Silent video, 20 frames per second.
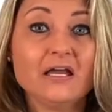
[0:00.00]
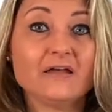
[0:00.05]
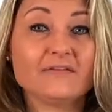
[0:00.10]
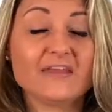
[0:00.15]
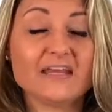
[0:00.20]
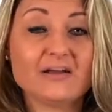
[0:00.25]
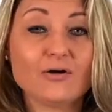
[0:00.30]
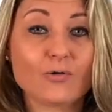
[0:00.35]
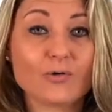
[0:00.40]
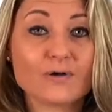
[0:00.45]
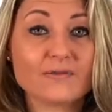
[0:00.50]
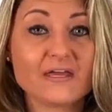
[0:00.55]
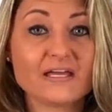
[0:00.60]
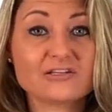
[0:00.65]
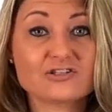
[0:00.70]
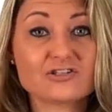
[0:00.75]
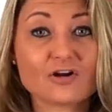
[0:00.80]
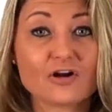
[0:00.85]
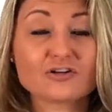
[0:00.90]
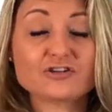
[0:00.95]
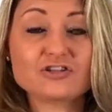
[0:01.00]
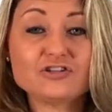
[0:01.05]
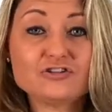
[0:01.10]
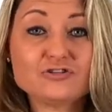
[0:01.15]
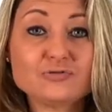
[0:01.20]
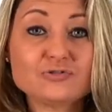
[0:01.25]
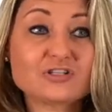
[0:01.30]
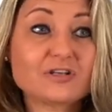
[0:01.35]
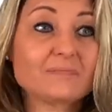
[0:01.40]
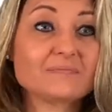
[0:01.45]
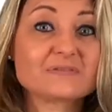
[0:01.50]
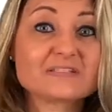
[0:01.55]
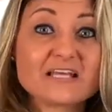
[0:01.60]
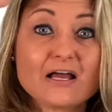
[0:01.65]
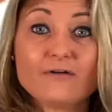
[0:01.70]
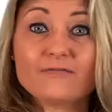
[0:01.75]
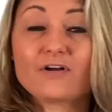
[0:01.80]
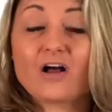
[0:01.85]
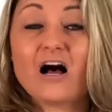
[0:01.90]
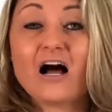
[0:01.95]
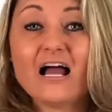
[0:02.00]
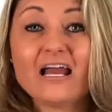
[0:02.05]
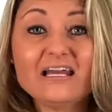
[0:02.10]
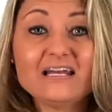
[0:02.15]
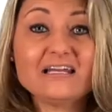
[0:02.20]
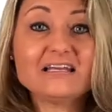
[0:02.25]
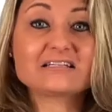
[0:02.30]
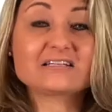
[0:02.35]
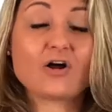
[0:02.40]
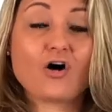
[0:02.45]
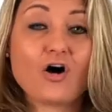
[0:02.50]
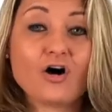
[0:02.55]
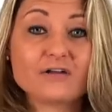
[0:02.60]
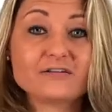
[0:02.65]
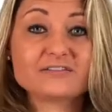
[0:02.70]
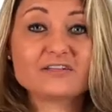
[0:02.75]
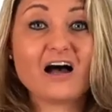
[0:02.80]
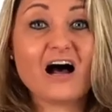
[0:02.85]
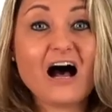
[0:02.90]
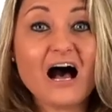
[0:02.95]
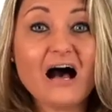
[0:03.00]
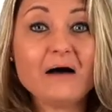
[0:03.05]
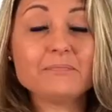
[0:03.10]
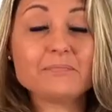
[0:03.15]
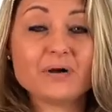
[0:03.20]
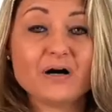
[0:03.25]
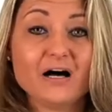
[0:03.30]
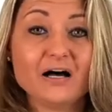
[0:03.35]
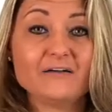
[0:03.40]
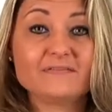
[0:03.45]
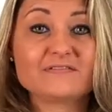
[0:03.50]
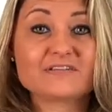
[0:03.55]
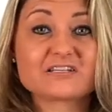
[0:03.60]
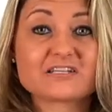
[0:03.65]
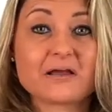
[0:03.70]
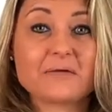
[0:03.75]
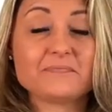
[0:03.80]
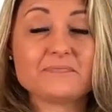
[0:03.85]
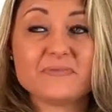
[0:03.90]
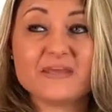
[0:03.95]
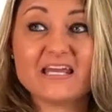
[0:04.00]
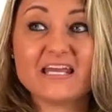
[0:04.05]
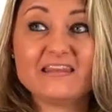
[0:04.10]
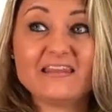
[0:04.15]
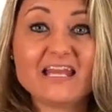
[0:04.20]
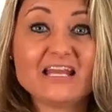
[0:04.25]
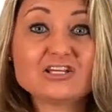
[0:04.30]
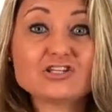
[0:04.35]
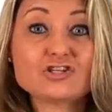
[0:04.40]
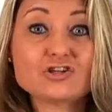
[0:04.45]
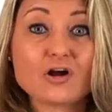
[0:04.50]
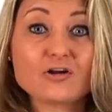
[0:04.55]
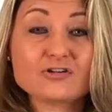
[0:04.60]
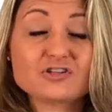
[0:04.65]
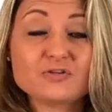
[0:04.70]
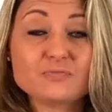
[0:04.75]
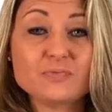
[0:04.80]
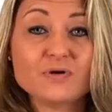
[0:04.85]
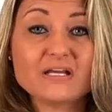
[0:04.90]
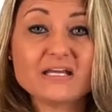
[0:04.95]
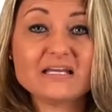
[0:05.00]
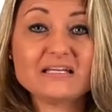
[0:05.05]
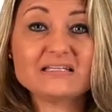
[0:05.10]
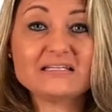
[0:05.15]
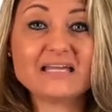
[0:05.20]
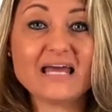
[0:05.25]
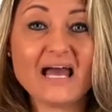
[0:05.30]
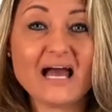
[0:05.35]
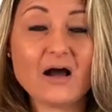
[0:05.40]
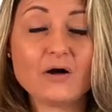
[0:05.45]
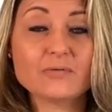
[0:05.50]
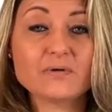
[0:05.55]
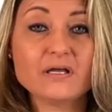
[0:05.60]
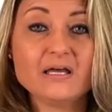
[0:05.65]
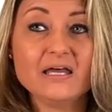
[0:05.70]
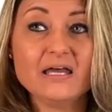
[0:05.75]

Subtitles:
they start to do some self-kindness on top of something, and they start to bring it down,